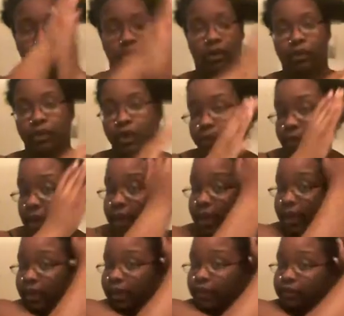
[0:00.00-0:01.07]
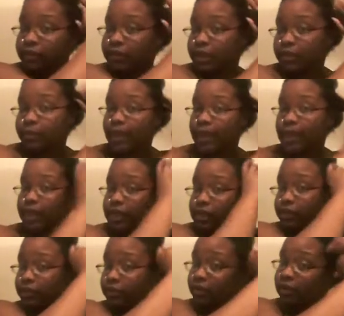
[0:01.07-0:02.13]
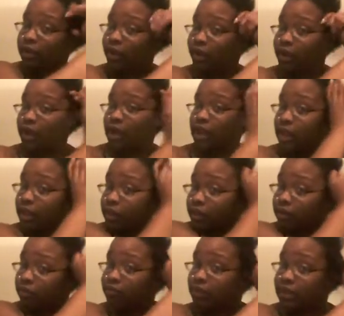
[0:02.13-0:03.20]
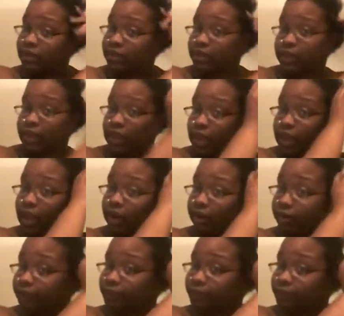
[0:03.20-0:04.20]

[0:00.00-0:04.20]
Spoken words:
rub it in my hands, get my ends, and then the rest of the hair.